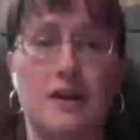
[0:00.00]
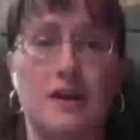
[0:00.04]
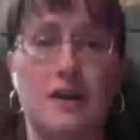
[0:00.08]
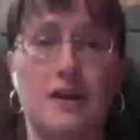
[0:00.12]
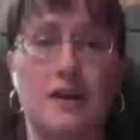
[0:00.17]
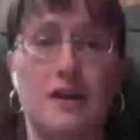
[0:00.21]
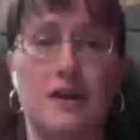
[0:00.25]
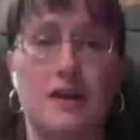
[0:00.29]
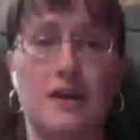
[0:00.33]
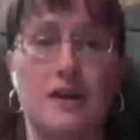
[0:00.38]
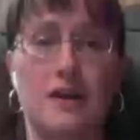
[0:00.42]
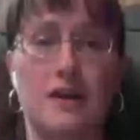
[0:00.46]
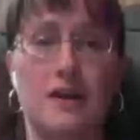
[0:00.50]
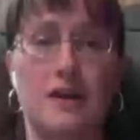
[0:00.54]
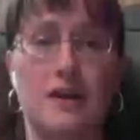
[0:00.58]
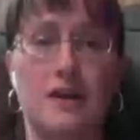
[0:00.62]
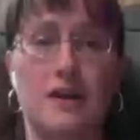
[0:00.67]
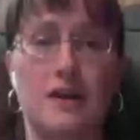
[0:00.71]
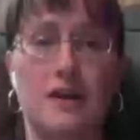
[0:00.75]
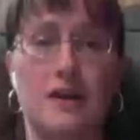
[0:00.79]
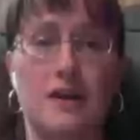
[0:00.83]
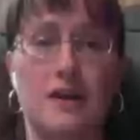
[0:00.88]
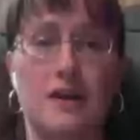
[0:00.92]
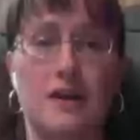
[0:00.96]
you can just
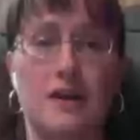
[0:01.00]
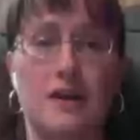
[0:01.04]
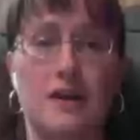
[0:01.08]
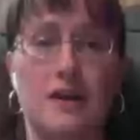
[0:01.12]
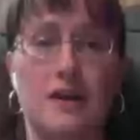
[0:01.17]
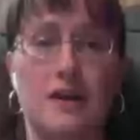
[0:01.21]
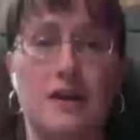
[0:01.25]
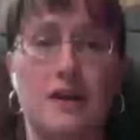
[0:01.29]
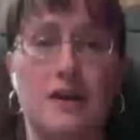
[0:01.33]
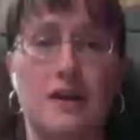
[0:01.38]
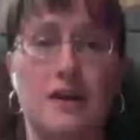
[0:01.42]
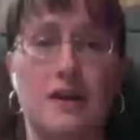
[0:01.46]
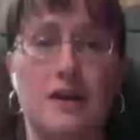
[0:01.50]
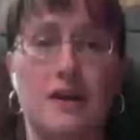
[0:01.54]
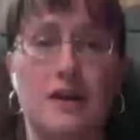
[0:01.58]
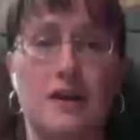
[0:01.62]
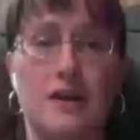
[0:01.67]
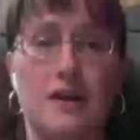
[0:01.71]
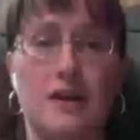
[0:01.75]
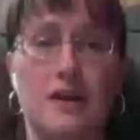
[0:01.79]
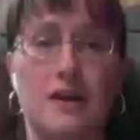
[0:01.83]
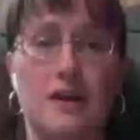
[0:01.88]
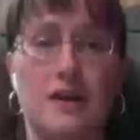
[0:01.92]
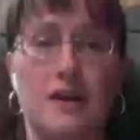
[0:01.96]
feel it when,
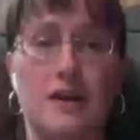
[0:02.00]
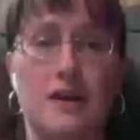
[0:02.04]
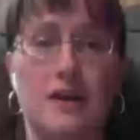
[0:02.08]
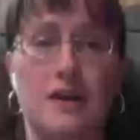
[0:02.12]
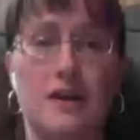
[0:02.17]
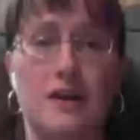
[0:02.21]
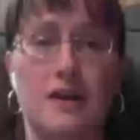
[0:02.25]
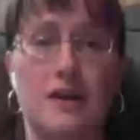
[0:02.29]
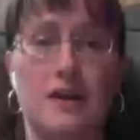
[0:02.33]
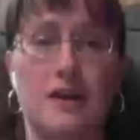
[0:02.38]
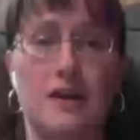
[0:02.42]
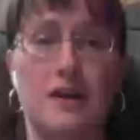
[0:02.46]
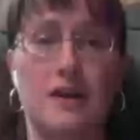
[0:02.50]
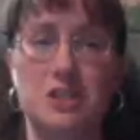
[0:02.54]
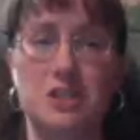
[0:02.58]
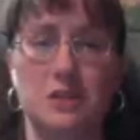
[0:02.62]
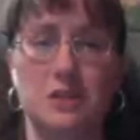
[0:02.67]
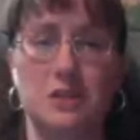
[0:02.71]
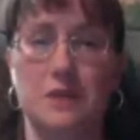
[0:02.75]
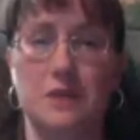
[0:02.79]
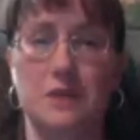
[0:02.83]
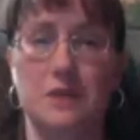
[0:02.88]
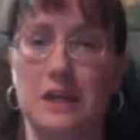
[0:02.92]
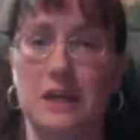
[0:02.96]

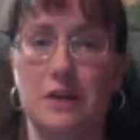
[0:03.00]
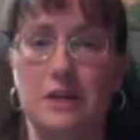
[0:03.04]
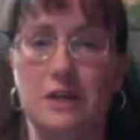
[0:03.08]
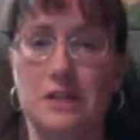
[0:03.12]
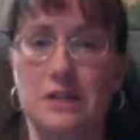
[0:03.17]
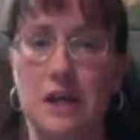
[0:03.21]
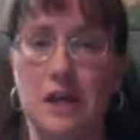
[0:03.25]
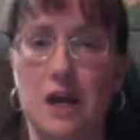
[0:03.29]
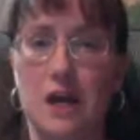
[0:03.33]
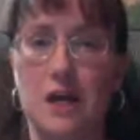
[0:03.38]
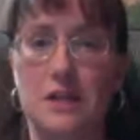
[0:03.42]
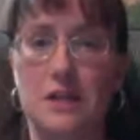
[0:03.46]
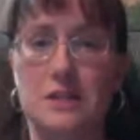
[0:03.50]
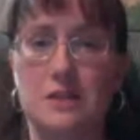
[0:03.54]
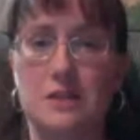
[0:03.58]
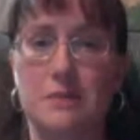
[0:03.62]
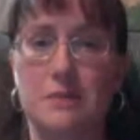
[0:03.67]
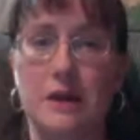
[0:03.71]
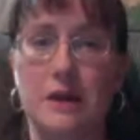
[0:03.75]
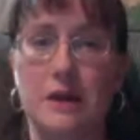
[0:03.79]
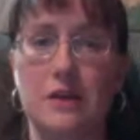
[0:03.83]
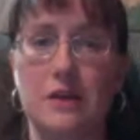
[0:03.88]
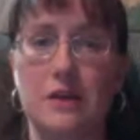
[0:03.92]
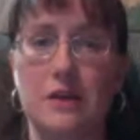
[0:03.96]
especially when Gary talks
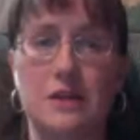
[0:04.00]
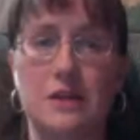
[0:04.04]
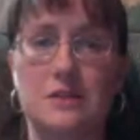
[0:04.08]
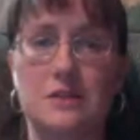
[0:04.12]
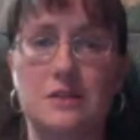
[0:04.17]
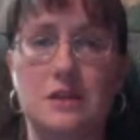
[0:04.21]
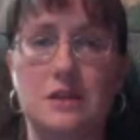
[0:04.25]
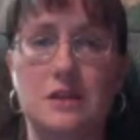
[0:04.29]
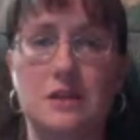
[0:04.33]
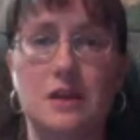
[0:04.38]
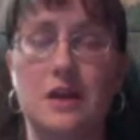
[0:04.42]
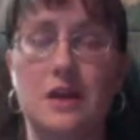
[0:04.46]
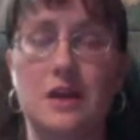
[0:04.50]
about his